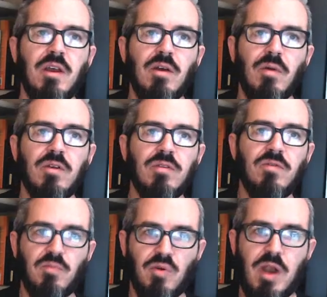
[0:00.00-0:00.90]
Whether
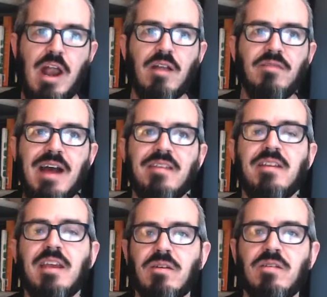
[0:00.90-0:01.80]
it's prayer,
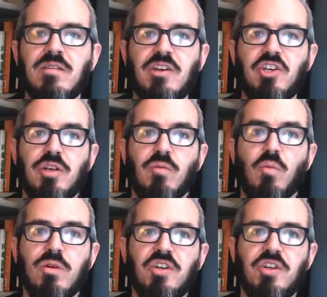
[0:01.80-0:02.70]
fasting, intercession,
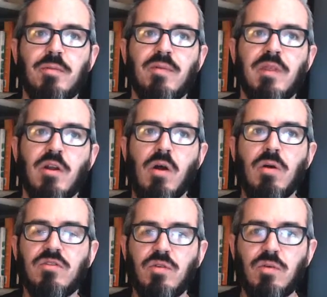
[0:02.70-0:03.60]
worship, they're all
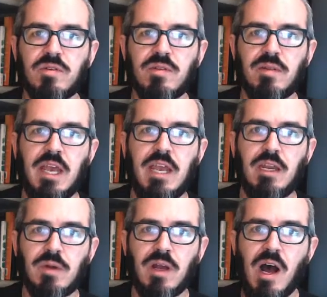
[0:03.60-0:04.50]
tools of the
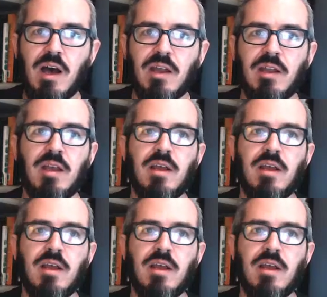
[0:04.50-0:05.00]
kingdom of God,